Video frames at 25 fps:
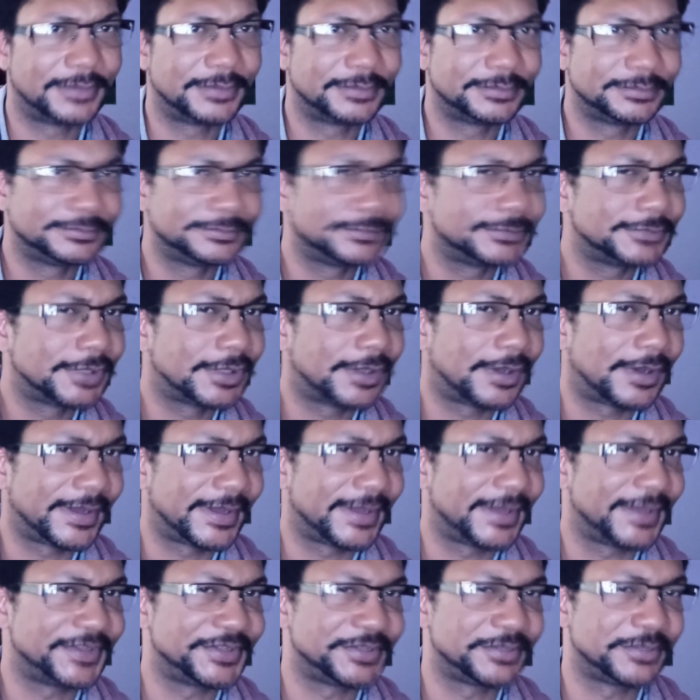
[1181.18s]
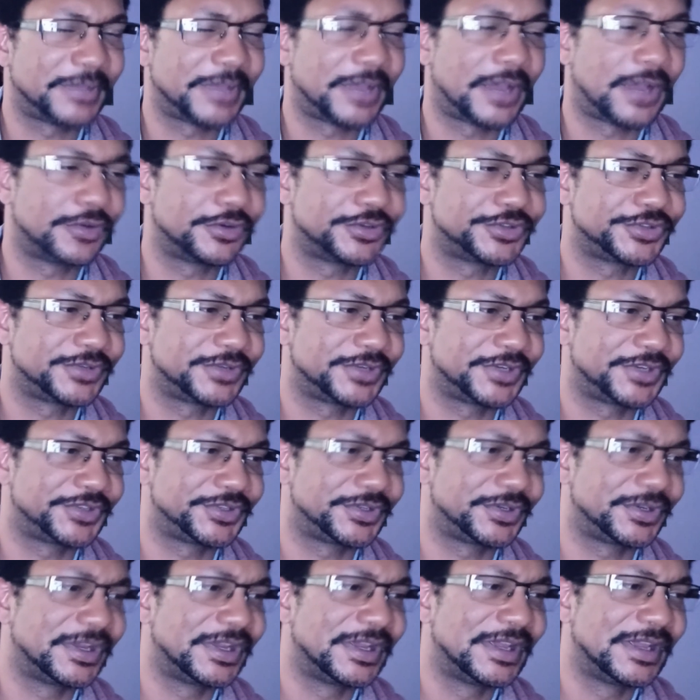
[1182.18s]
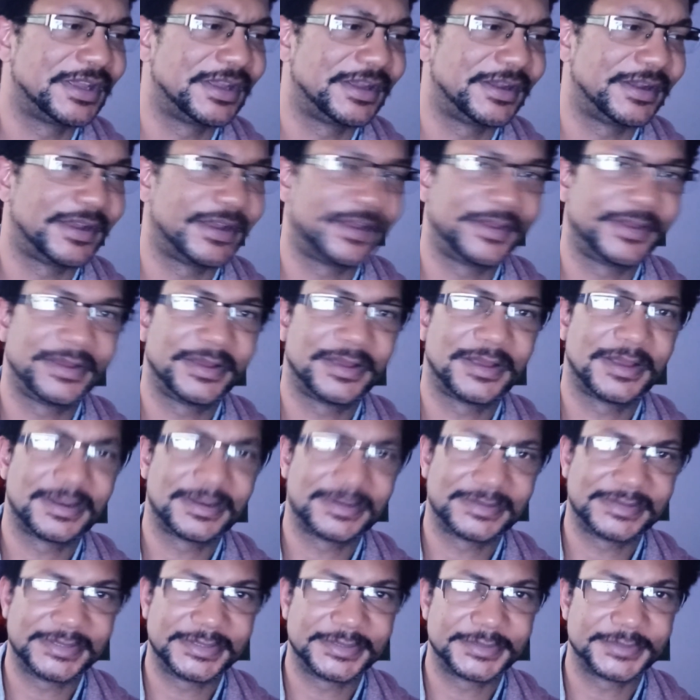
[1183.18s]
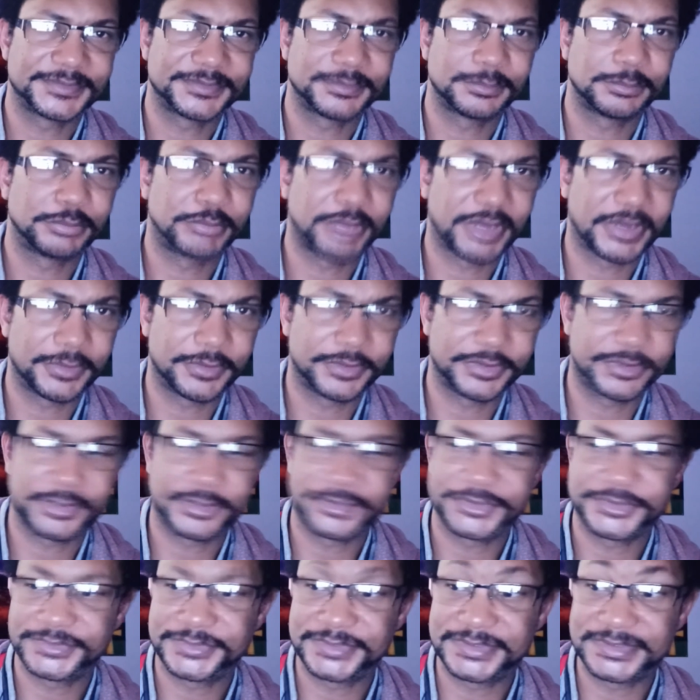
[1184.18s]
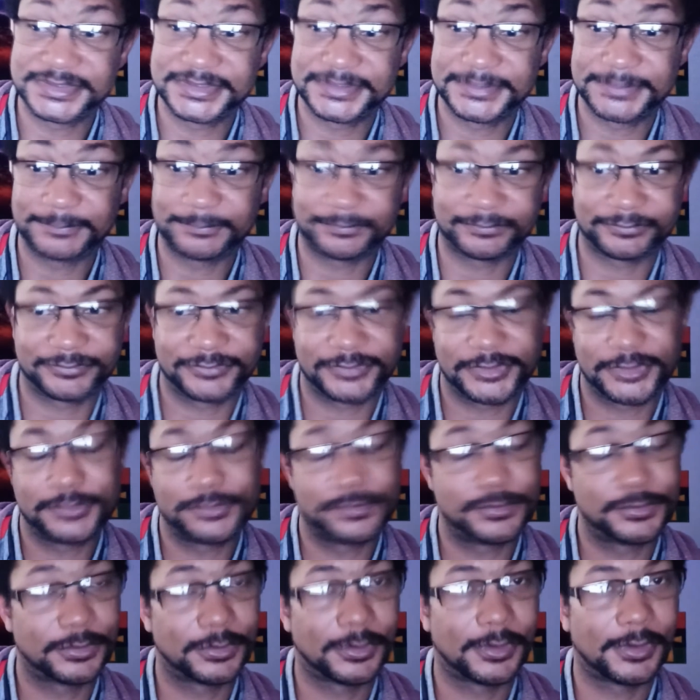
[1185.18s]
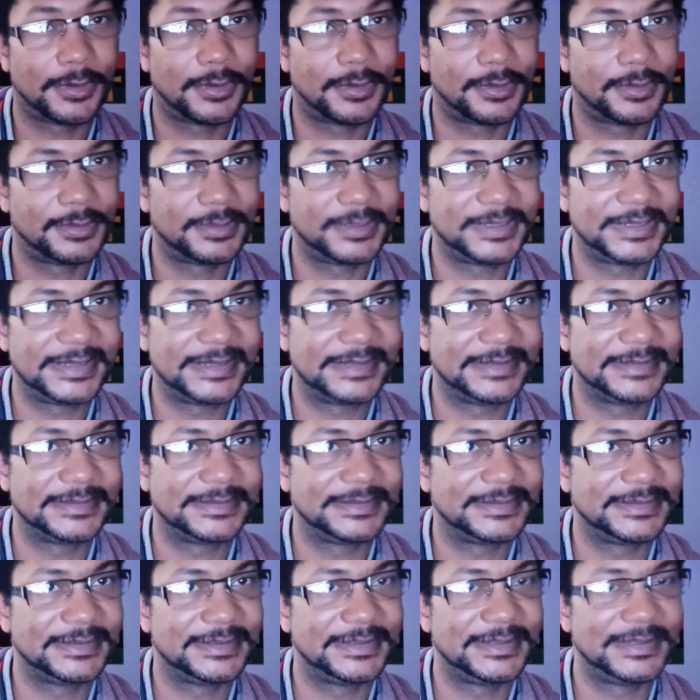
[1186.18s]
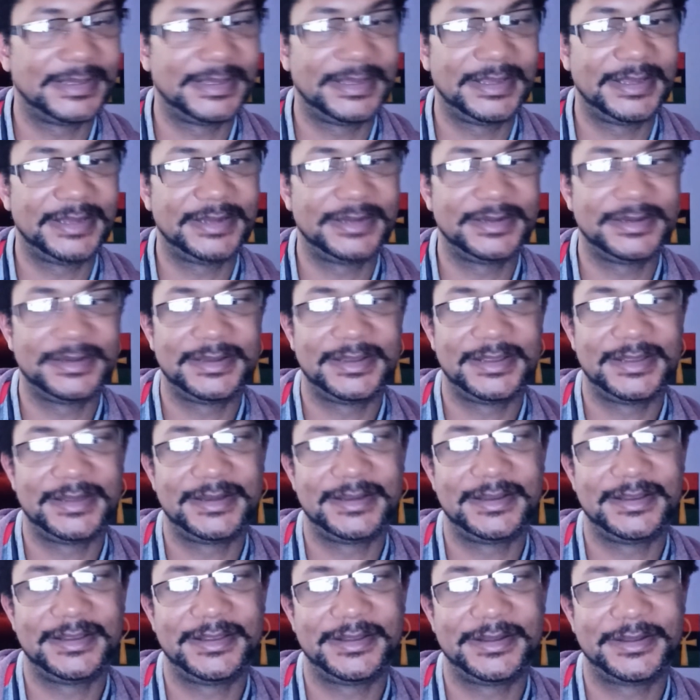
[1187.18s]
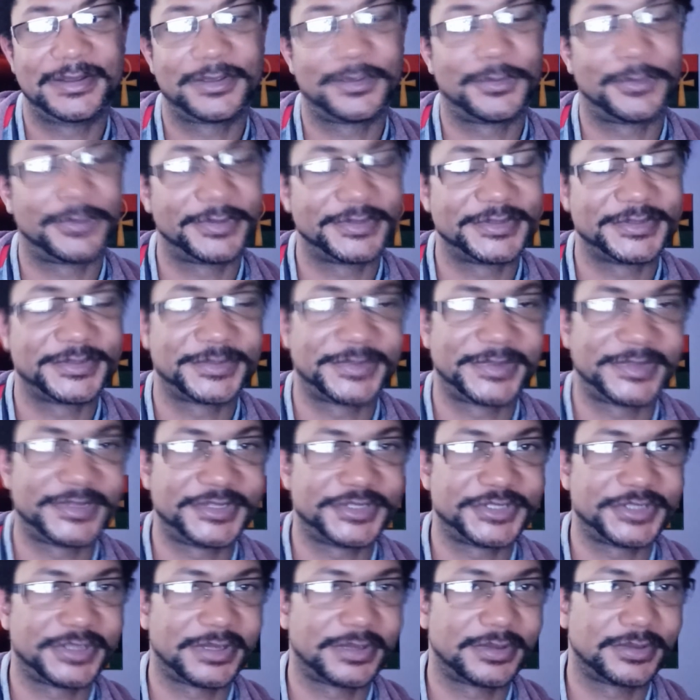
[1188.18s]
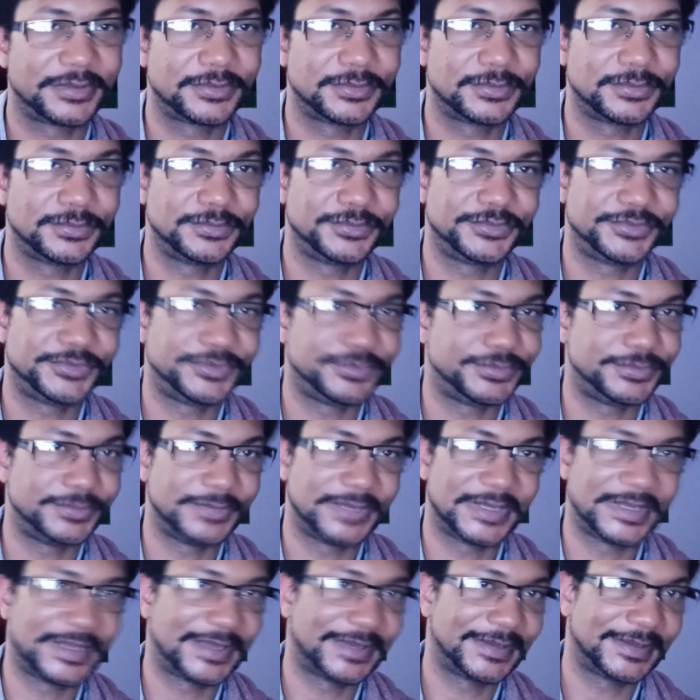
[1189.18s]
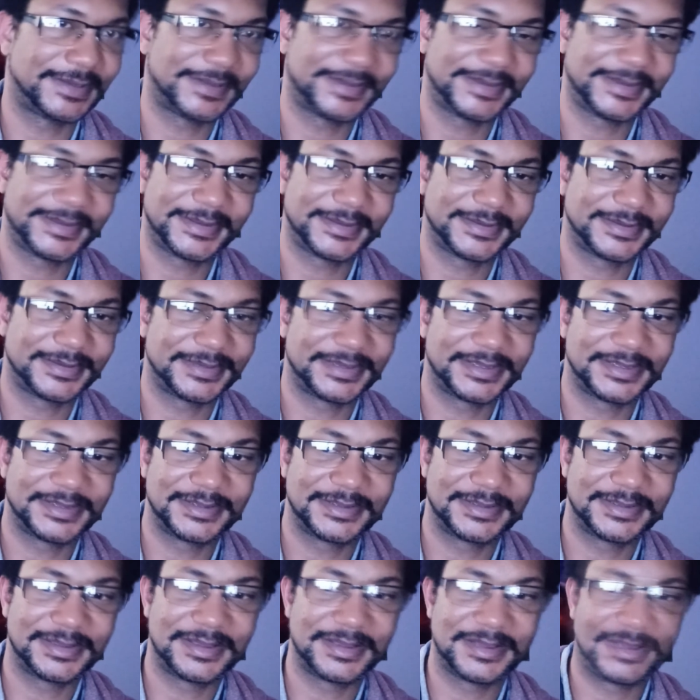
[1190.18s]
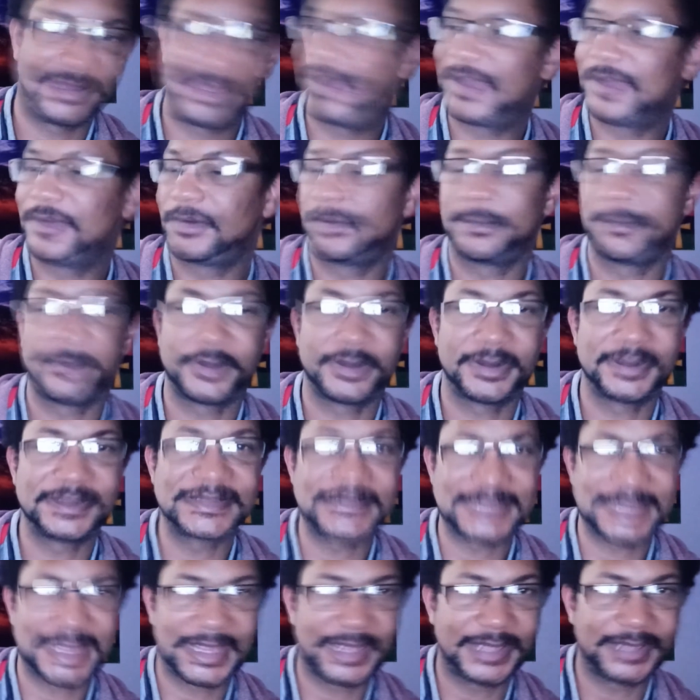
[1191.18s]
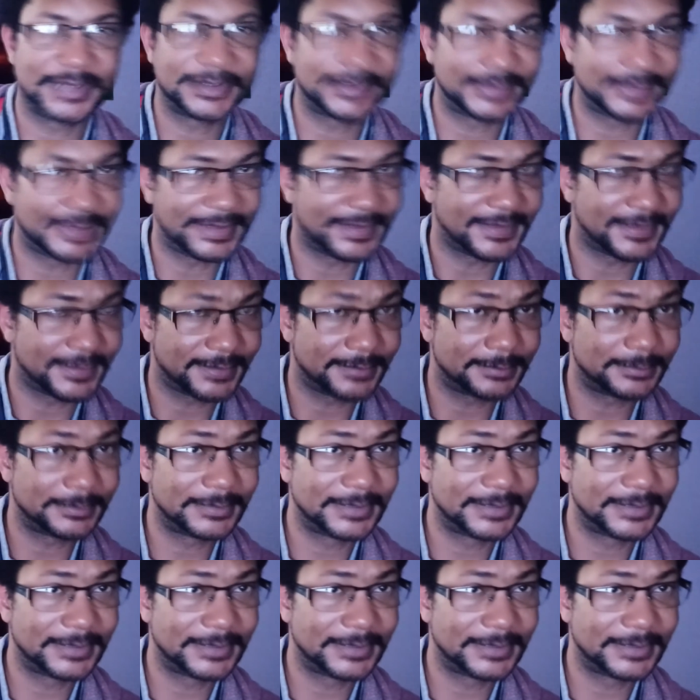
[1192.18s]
Caucasian power structure. Now you got leaders from brown countries who are all in accordance with each other, who do not like how America's handling them,